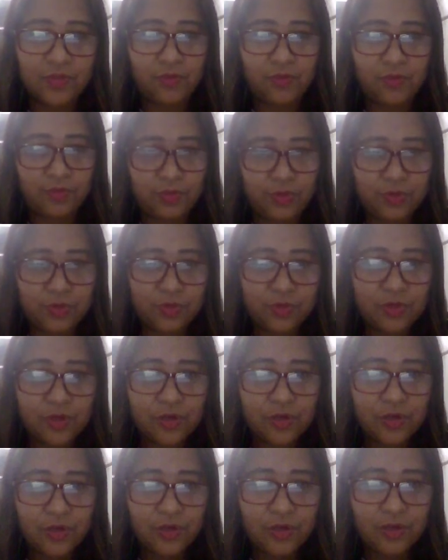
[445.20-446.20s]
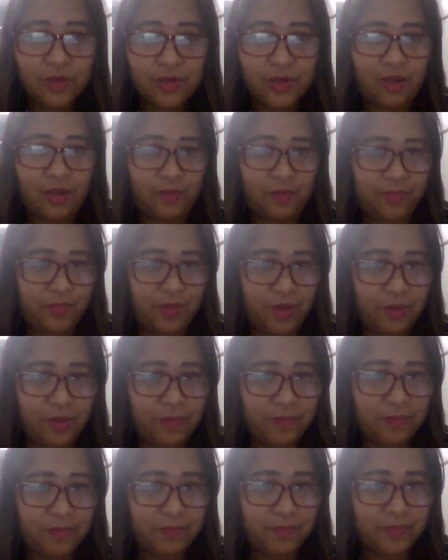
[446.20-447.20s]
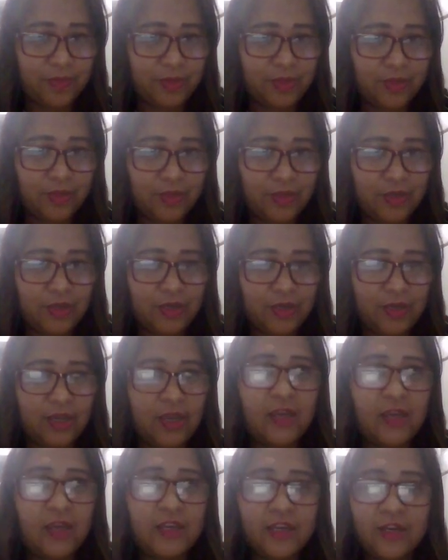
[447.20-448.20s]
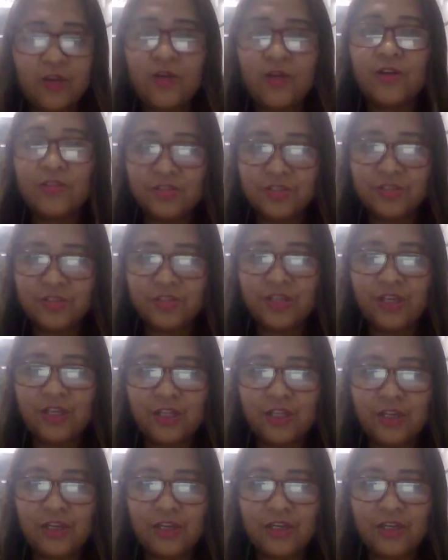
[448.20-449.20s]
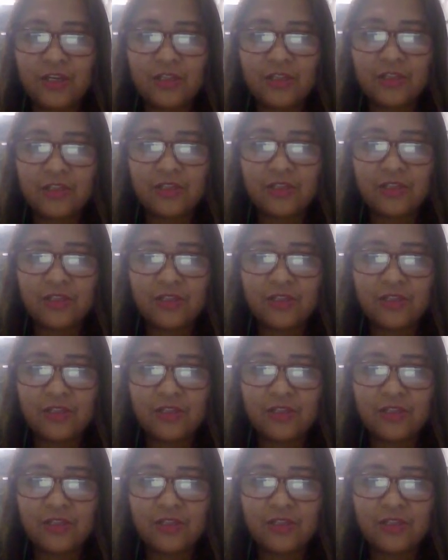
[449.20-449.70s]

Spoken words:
computer, laptop. I can also say that